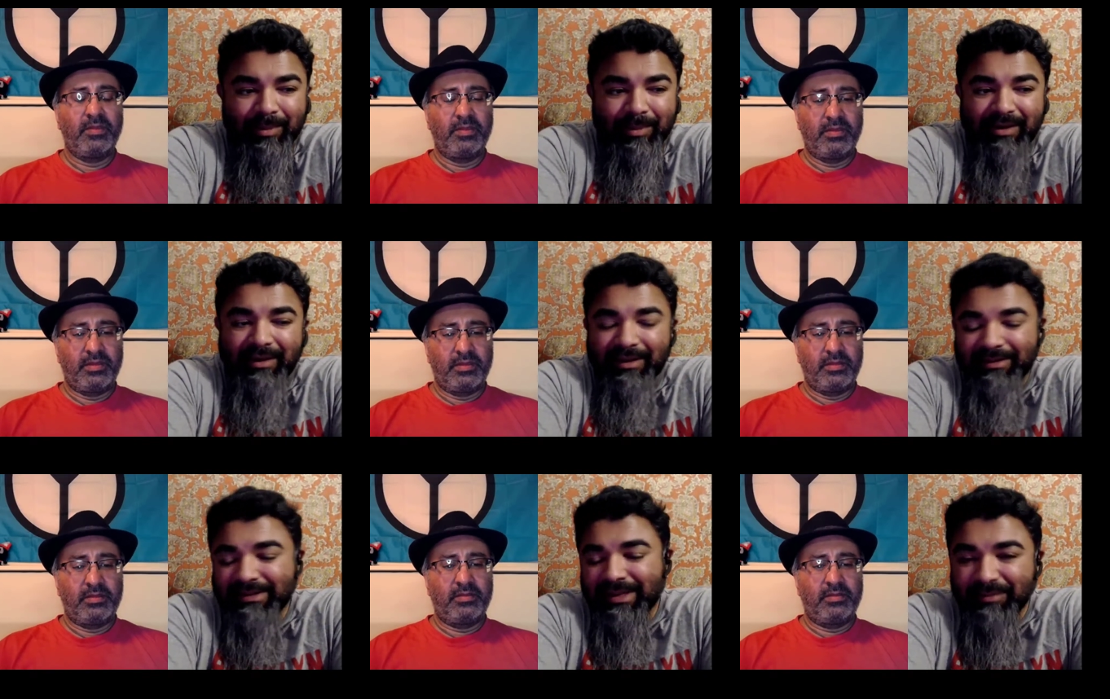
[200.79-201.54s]
Speaker 1: But
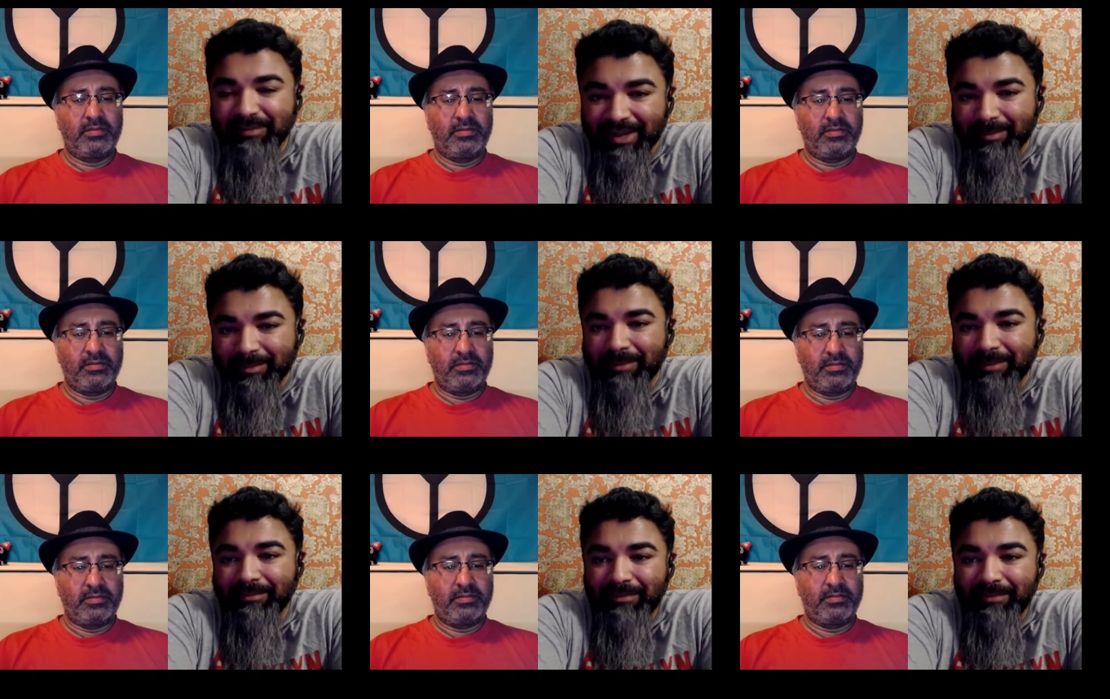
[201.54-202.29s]
at the same time,
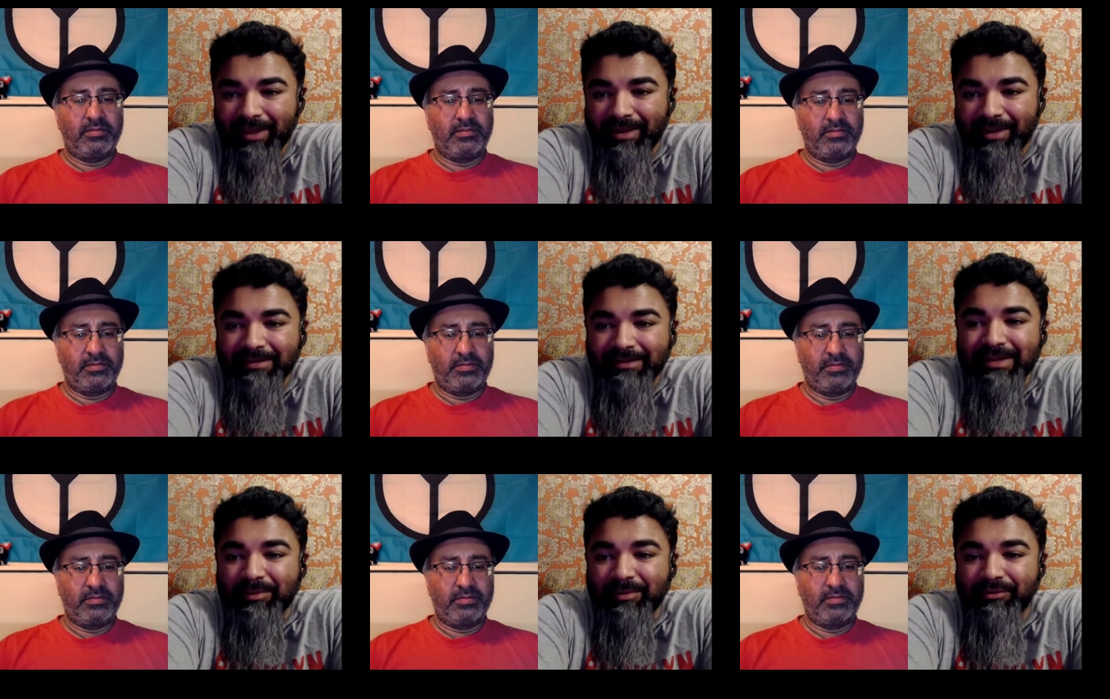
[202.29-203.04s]
I'm in a
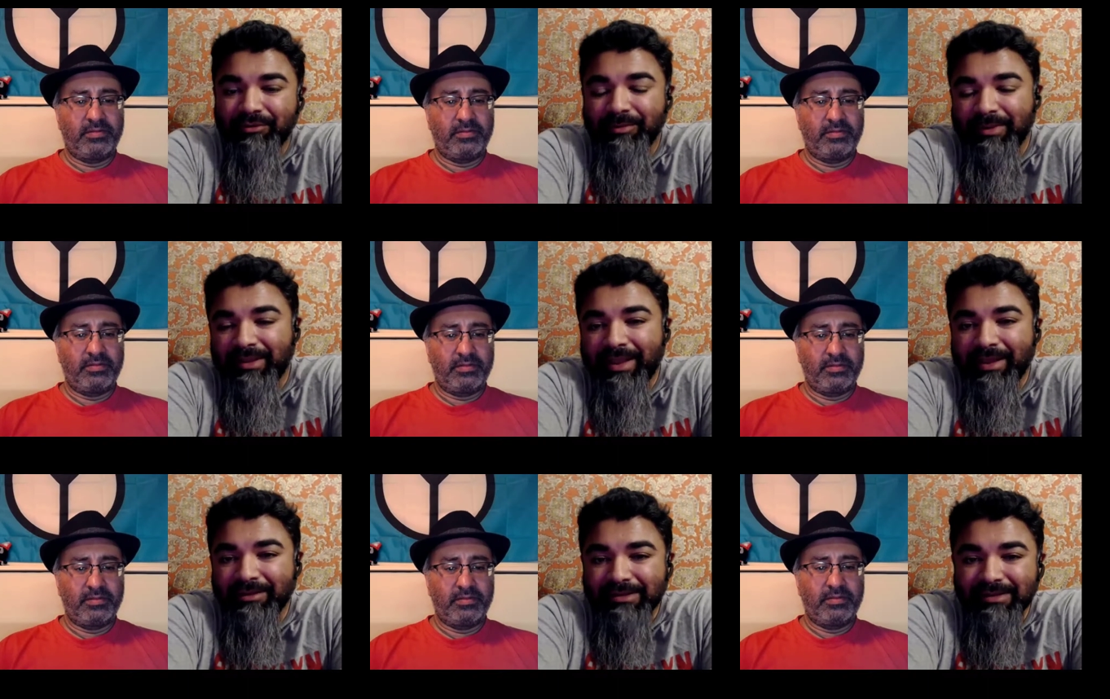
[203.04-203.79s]
separate room in the
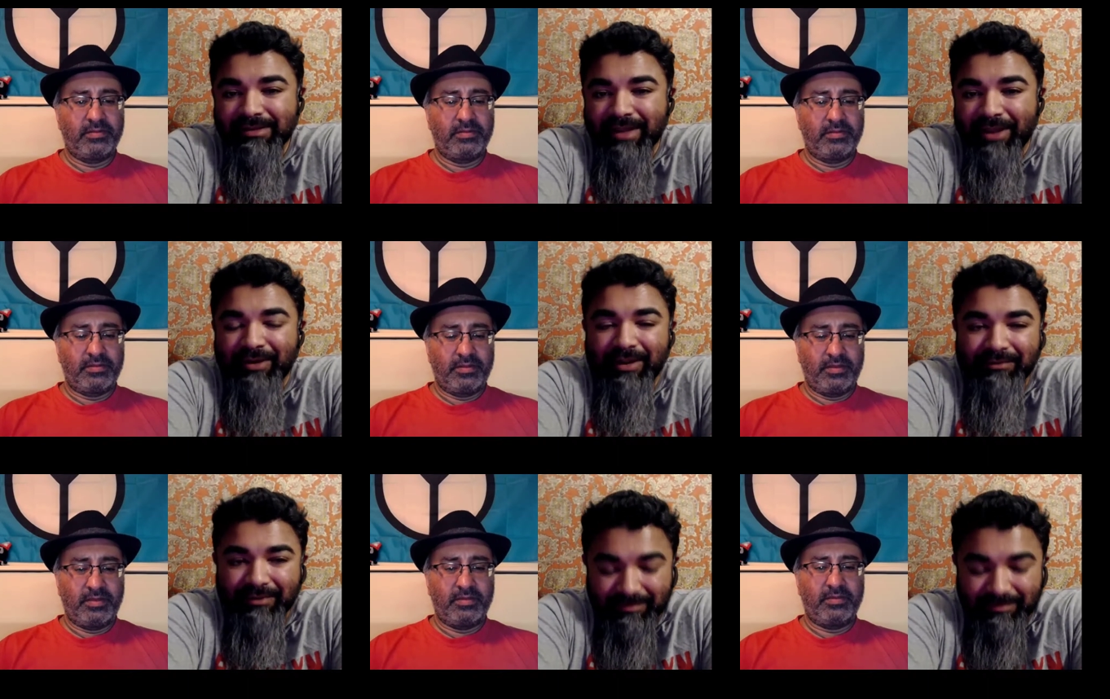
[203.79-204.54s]
house. I don't
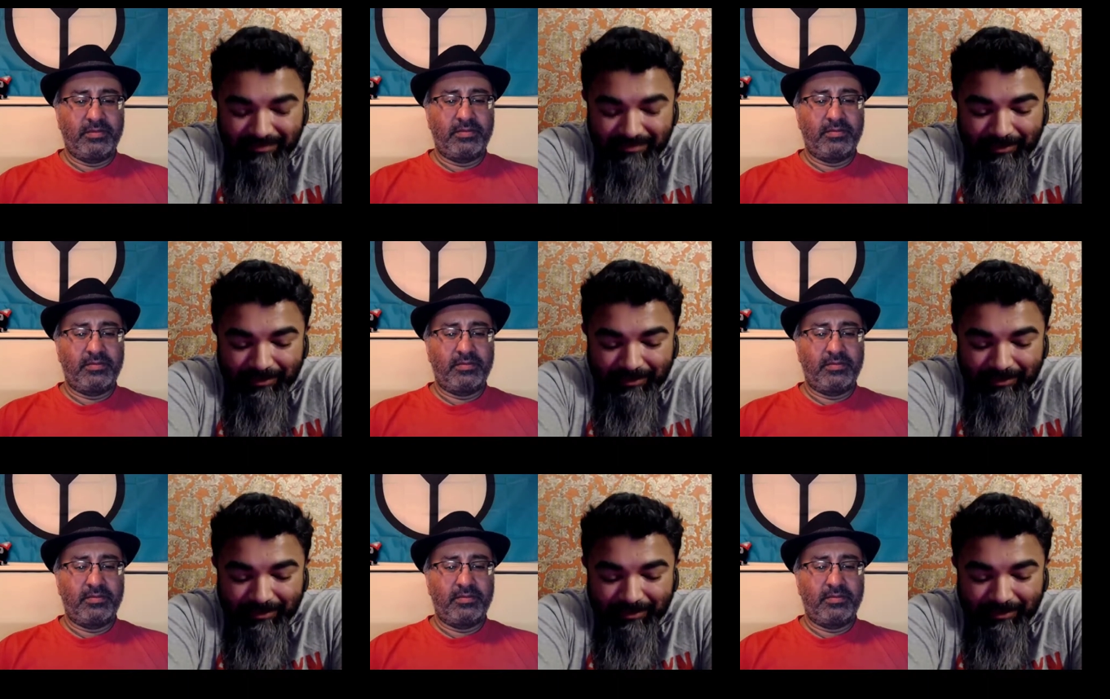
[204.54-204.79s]
have a,